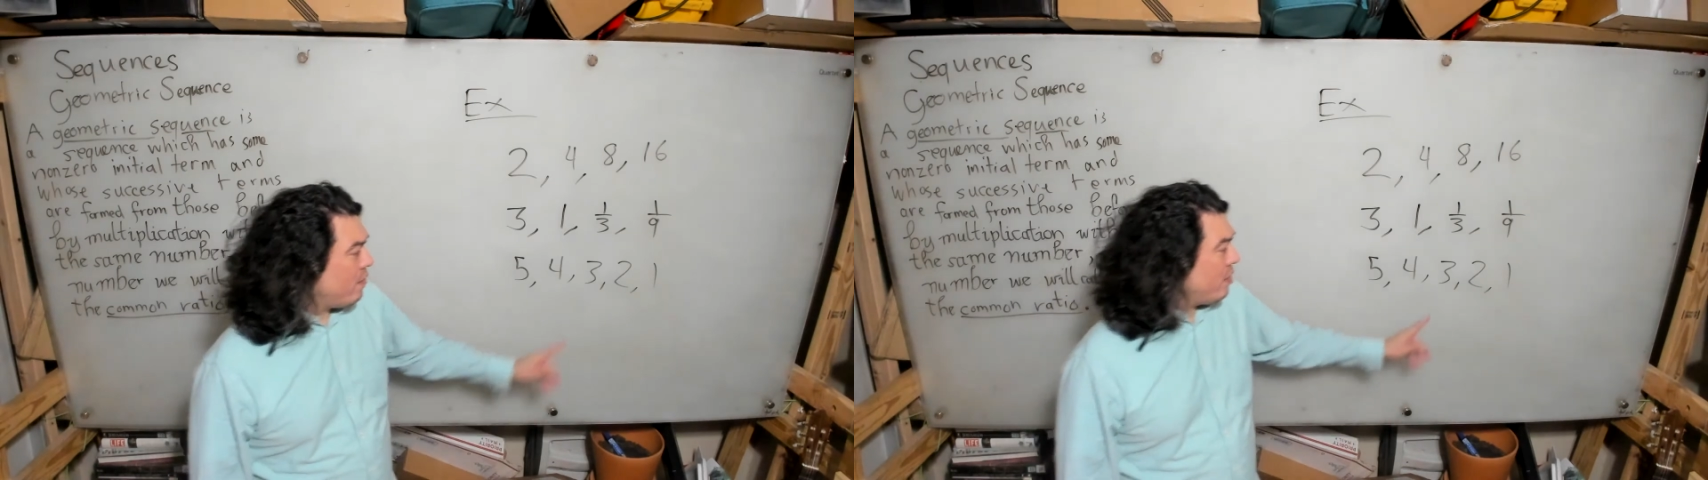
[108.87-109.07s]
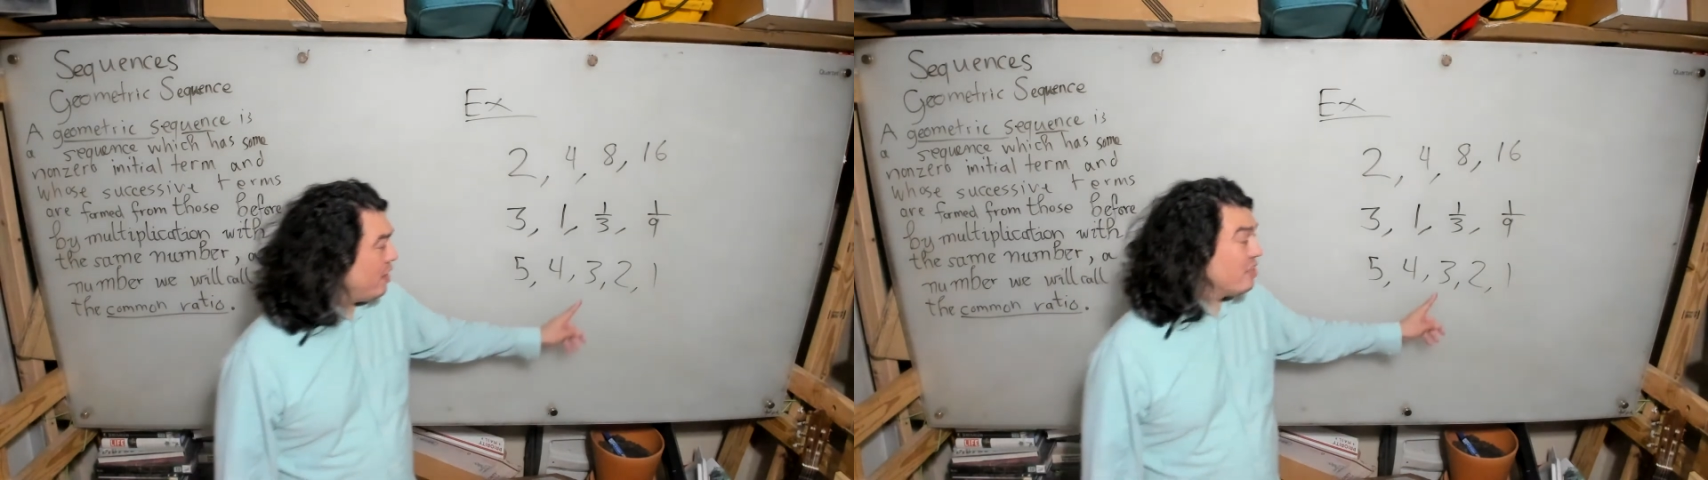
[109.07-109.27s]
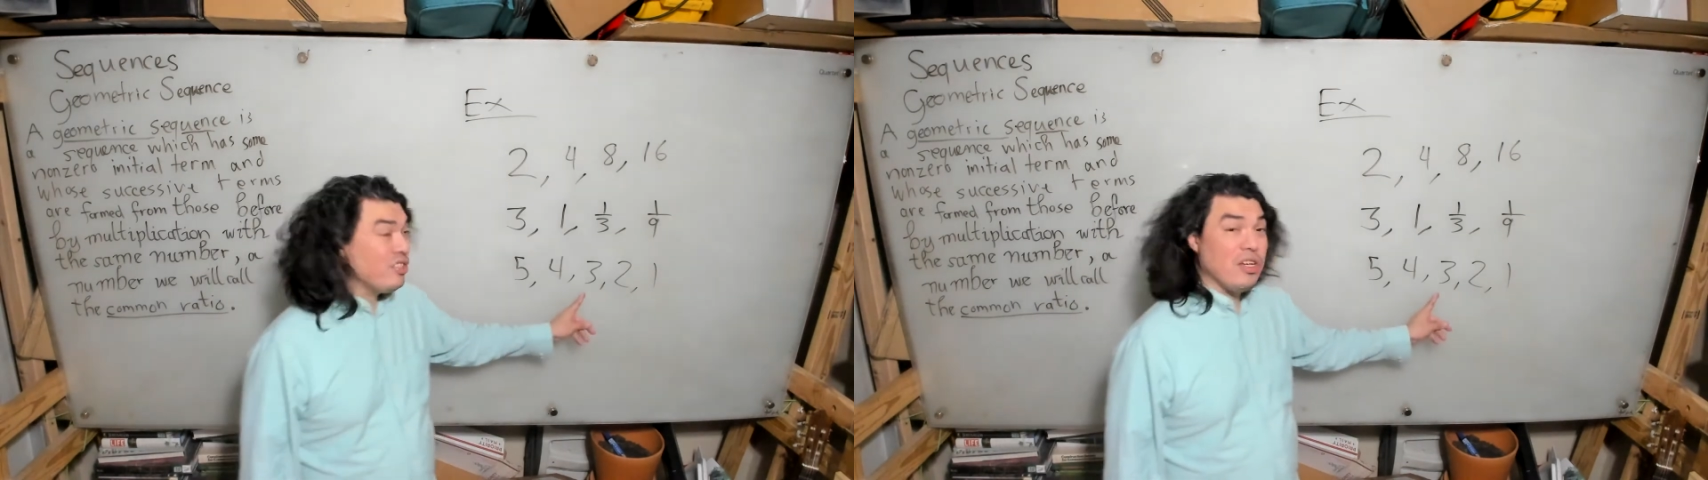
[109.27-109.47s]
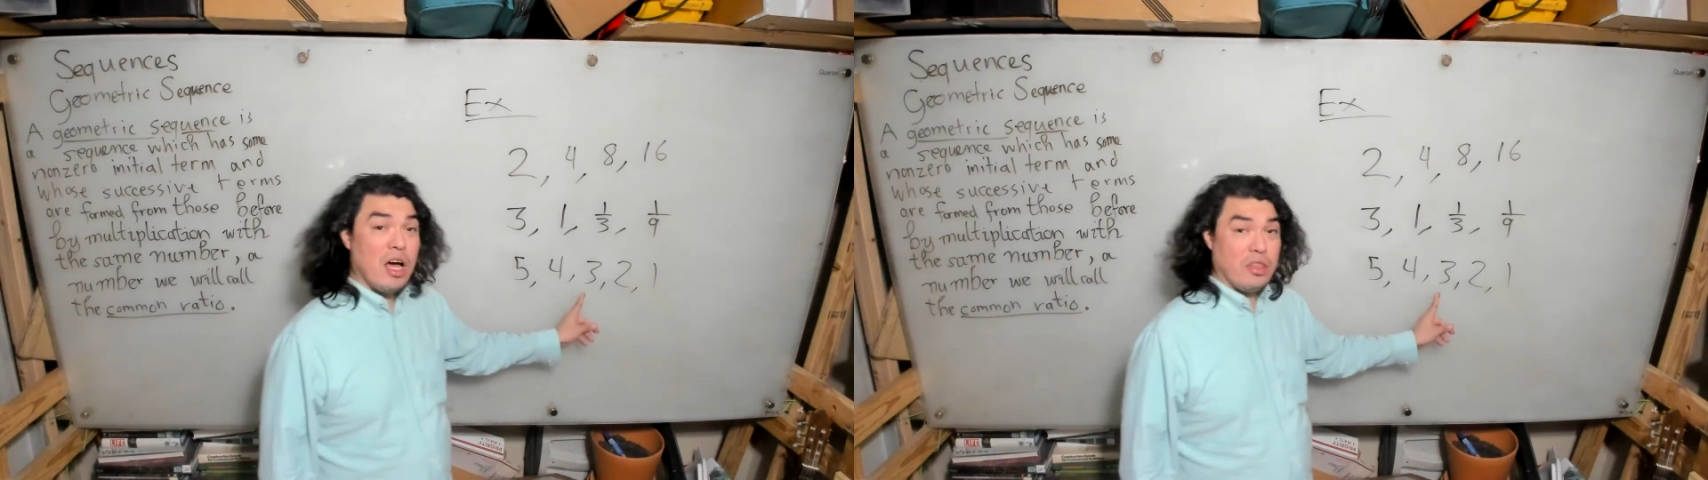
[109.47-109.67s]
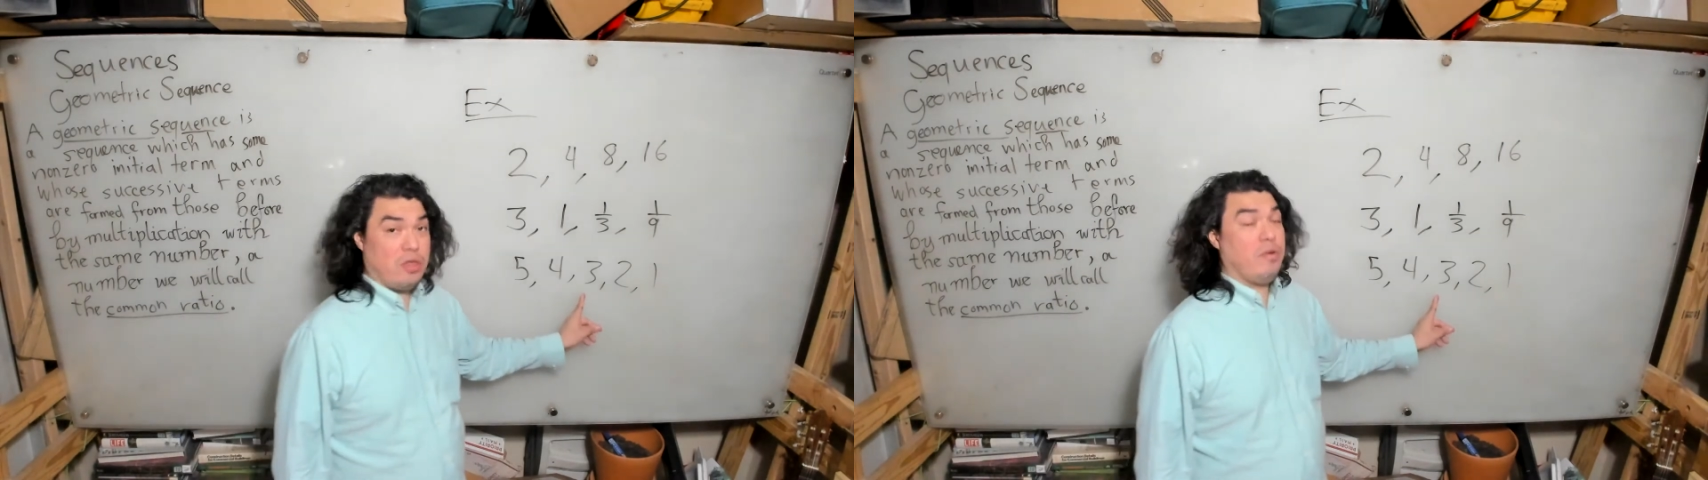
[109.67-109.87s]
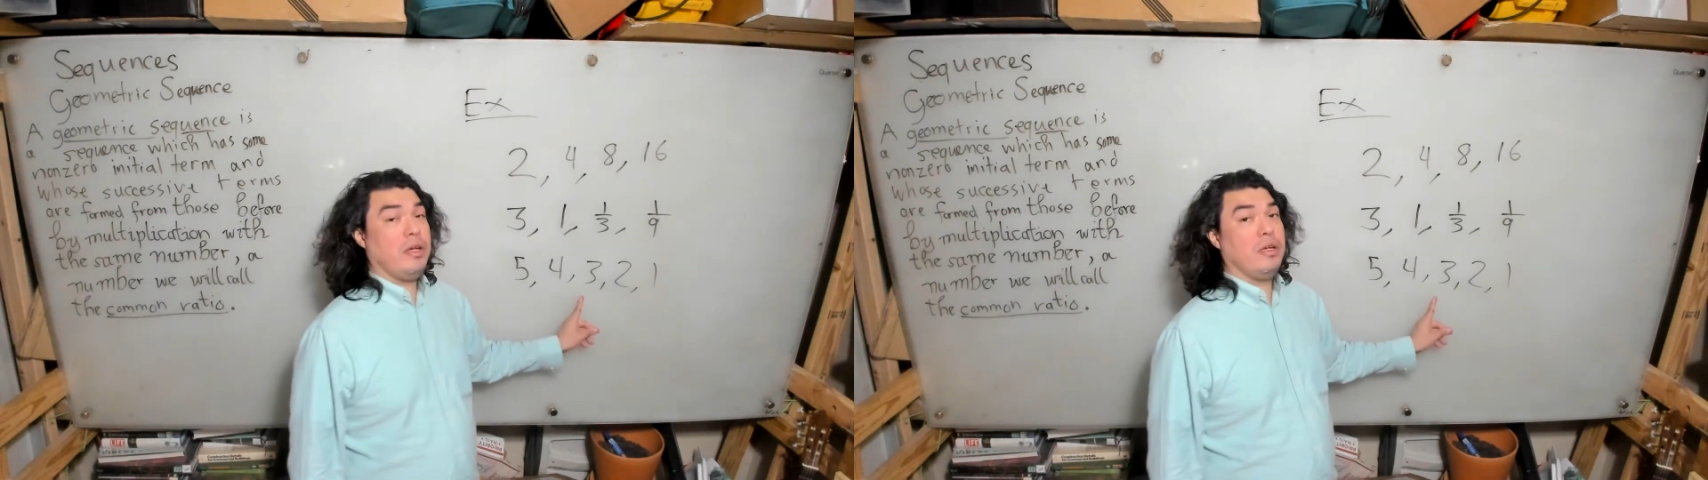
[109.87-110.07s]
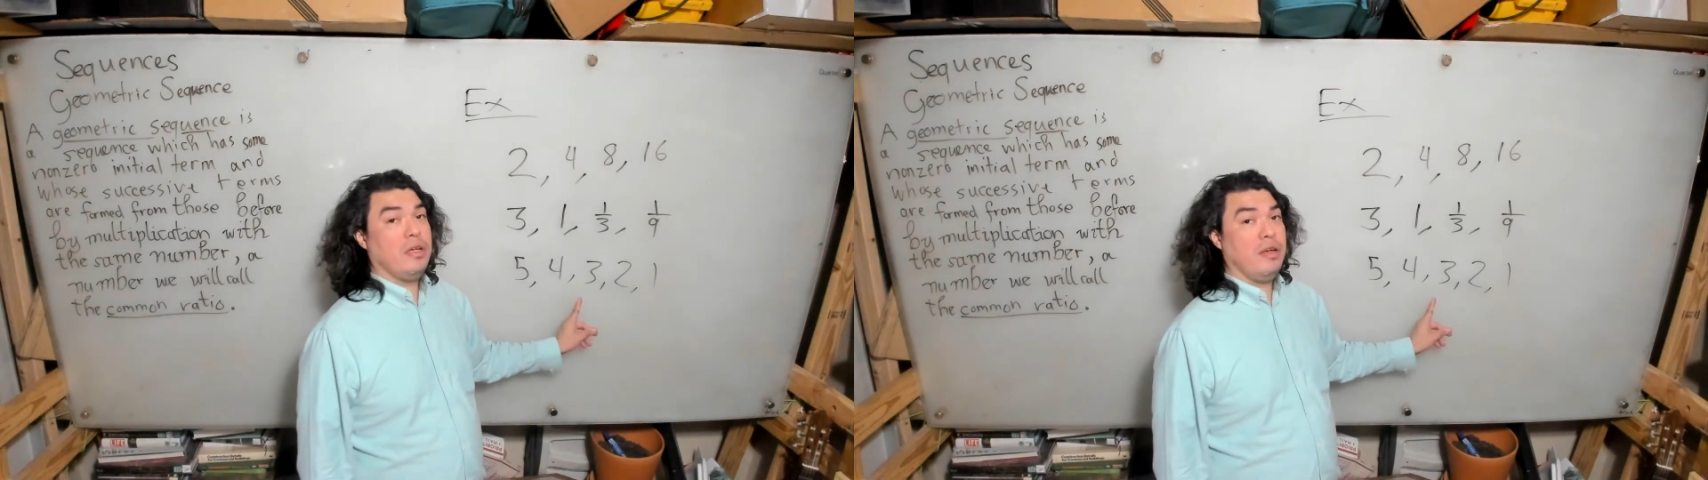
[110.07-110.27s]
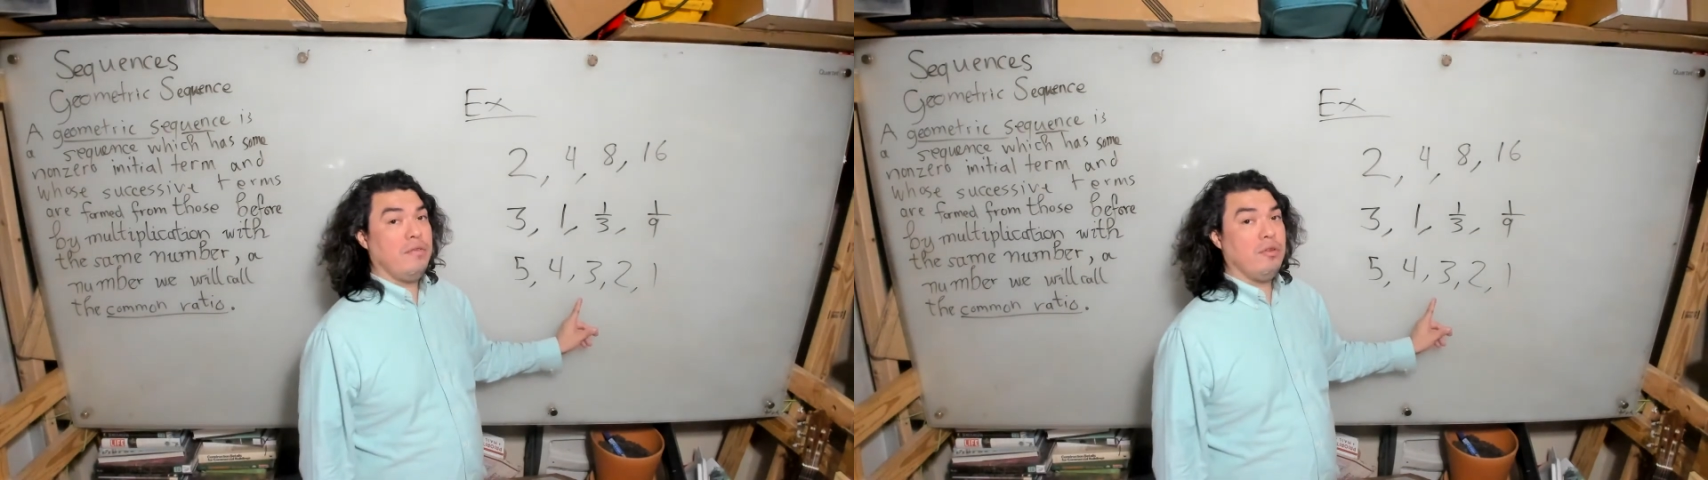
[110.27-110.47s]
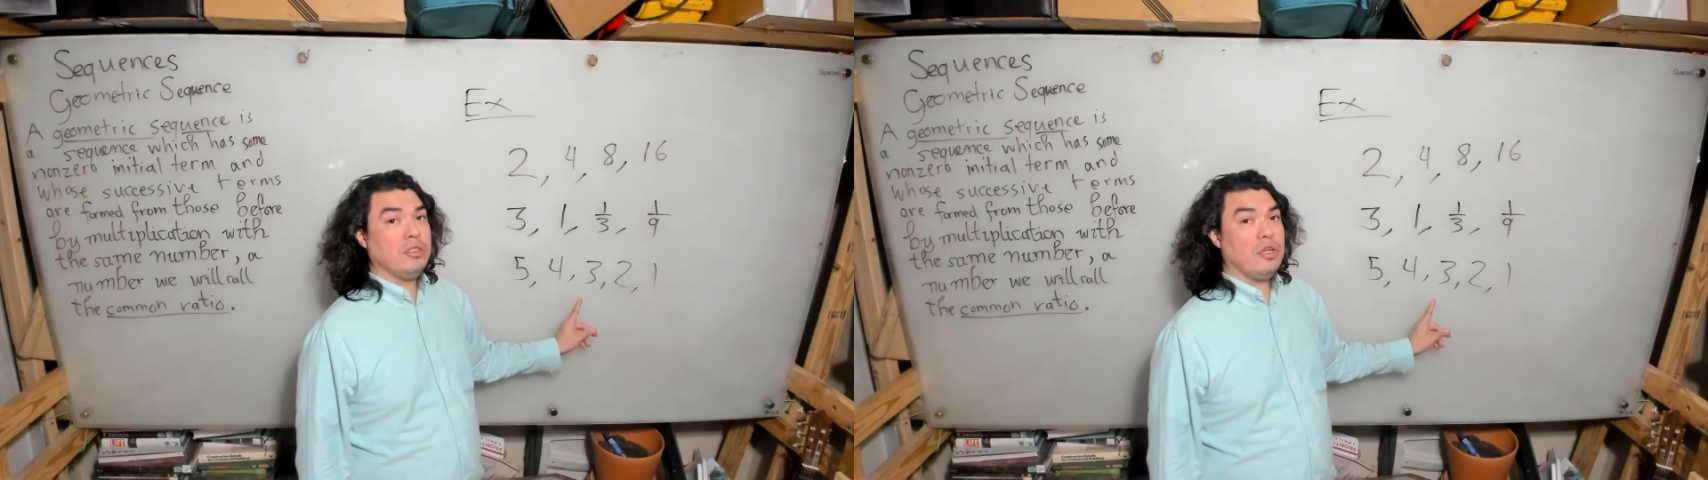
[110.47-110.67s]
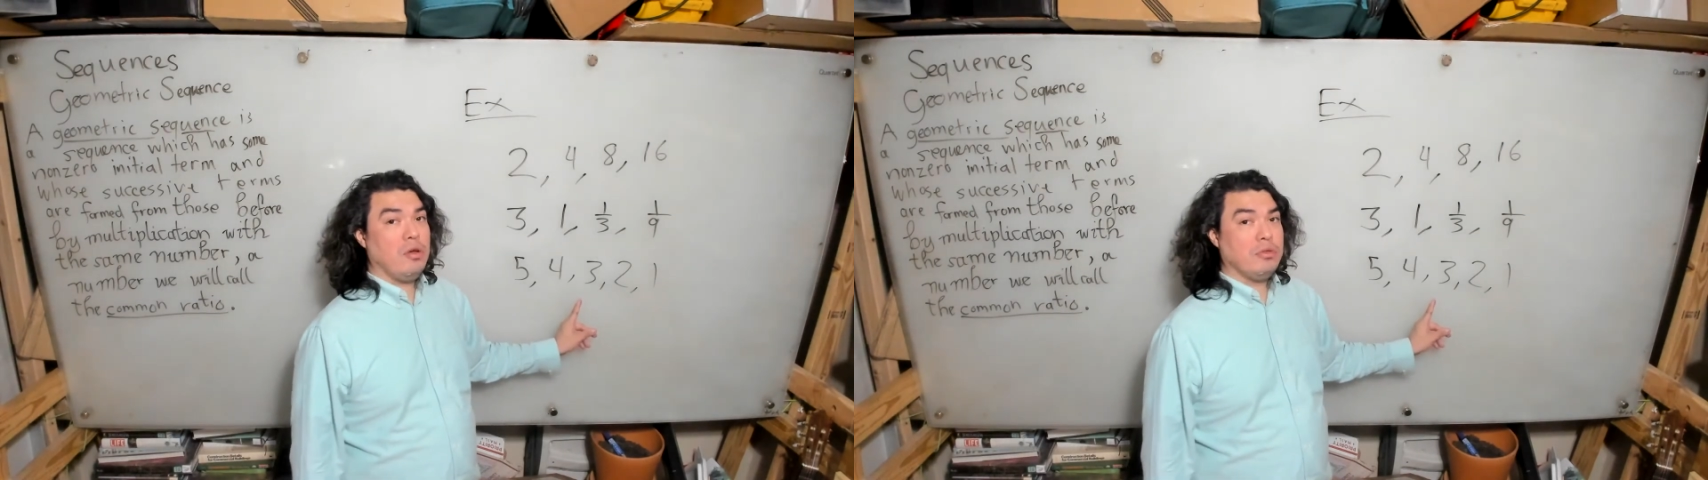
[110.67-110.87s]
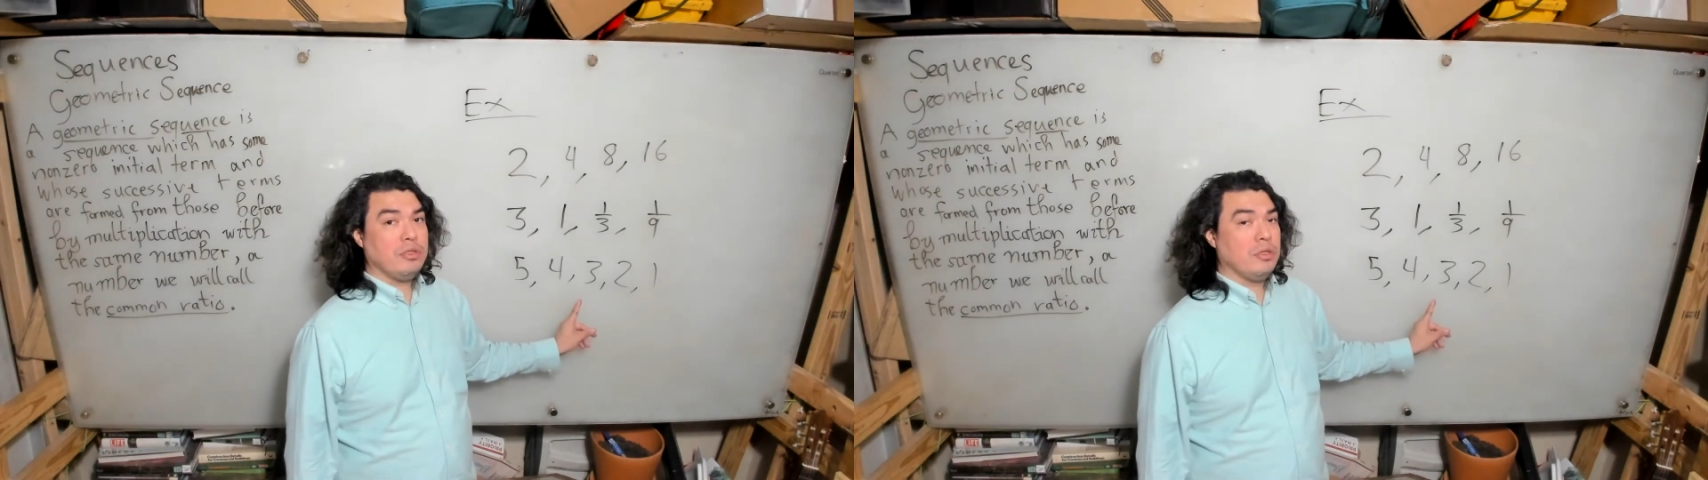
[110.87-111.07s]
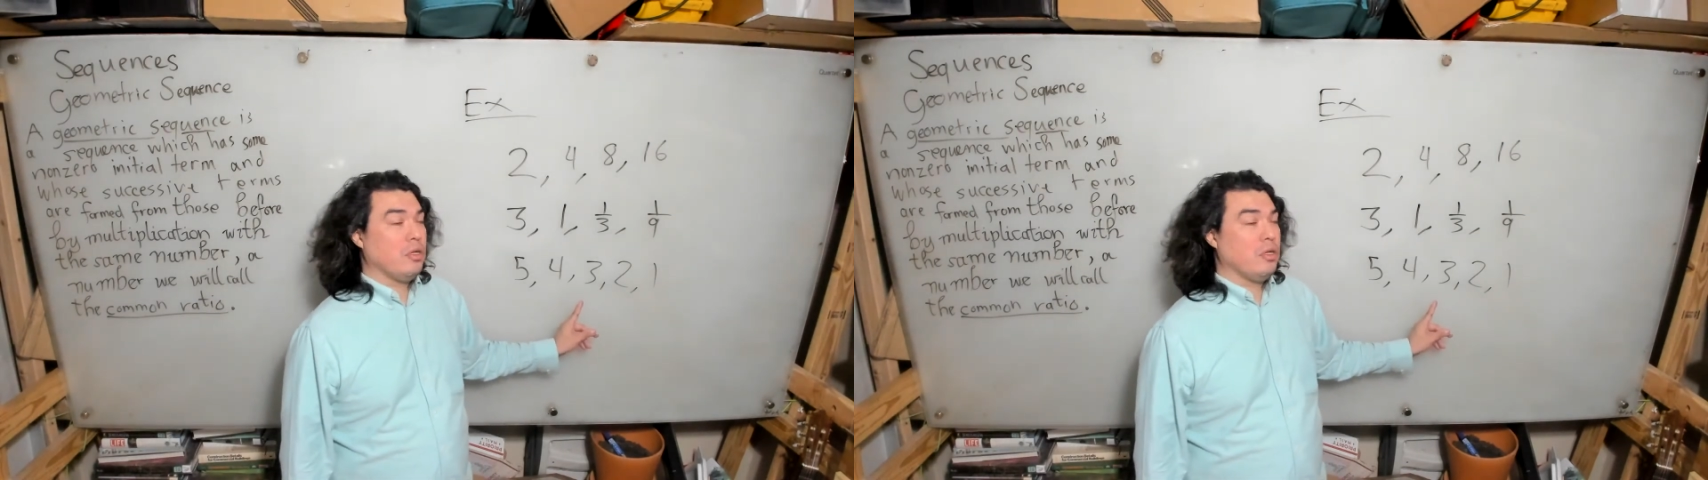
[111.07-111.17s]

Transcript: is not 3, even though it's close.